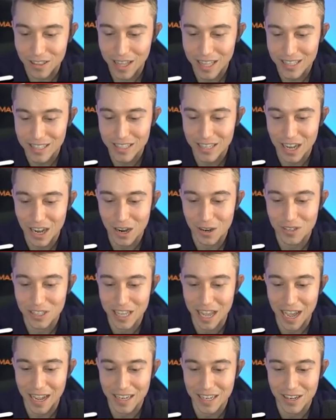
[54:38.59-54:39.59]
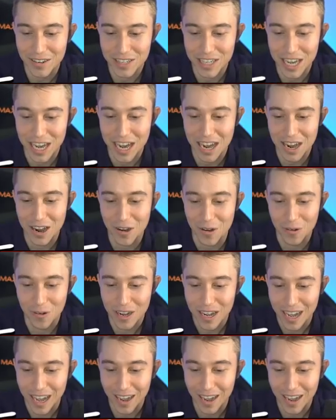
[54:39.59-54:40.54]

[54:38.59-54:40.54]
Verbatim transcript: Let's go, Diego, go.